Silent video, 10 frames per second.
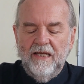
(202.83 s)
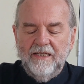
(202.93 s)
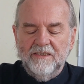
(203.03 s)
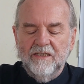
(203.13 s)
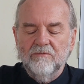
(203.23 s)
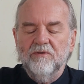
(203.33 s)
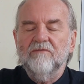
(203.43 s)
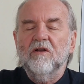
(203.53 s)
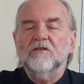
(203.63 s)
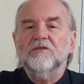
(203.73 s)
It seems we've
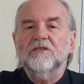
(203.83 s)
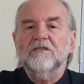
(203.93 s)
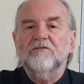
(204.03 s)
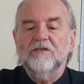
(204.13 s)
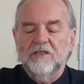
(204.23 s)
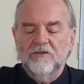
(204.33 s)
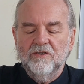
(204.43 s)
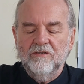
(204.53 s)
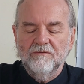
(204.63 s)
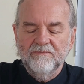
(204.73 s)
lost the
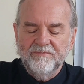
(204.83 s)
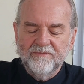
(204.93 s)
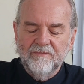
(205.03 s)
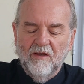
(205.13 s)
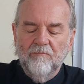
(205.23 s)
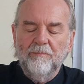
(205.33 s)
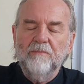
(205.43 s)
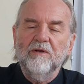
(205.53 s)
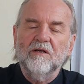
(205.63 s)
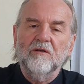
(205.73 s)
tradition of
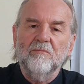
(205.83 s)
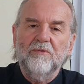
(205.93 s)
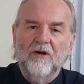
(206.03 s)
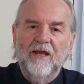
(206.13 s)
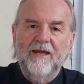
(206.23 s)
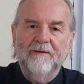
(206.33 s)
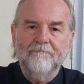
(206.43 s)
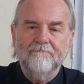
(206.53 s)
biblical prayer.